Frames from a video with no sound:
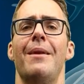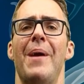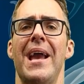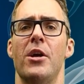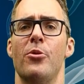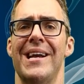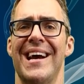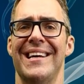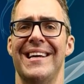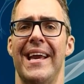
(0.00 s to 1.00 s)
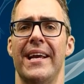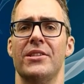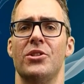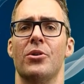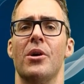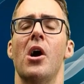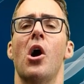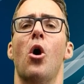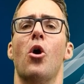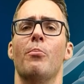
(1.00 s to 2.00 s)
and pancreatic cancer
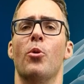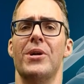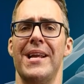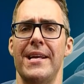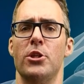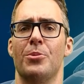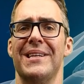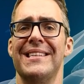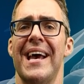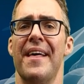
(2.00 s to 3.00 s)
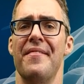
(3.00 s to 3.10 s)
are more dangerous